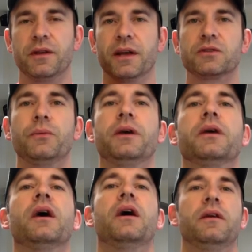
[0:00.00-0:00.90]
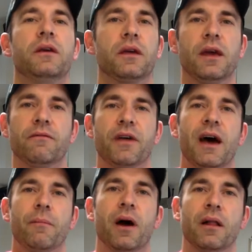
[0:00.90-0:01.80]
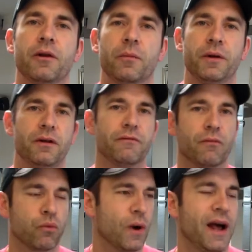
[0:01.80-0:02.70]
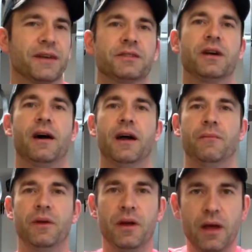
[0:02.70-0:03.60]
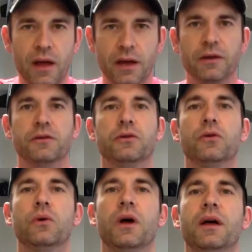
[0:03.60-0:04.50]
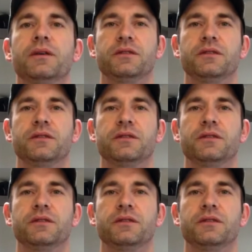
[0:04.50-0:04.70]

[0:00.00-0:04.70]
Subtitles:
the next week you give that a little bit of rest time and you do,